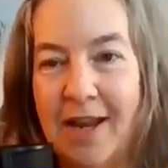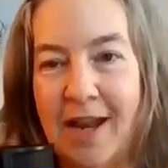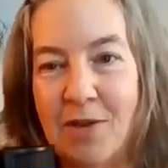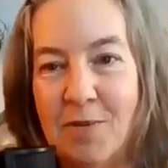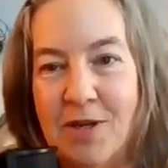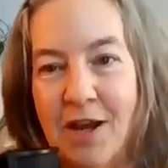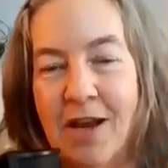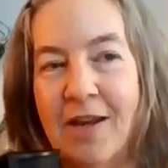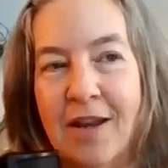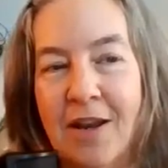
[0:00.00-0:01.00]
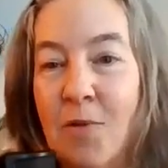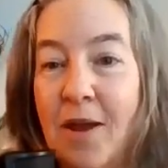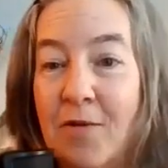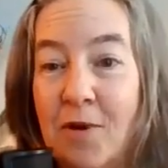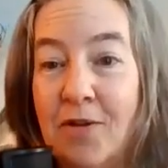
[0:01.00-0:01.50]
It had to be done in a
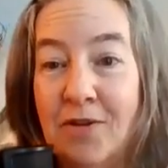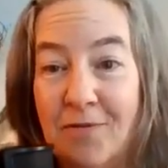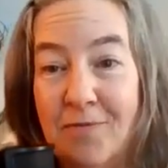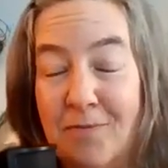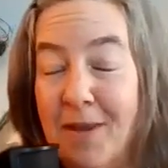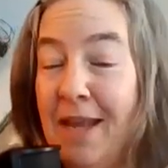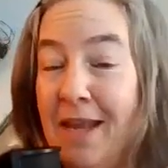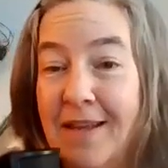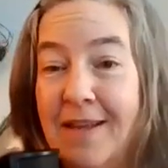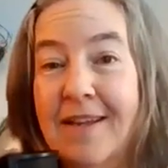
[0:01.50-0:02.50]
way that wasn't me.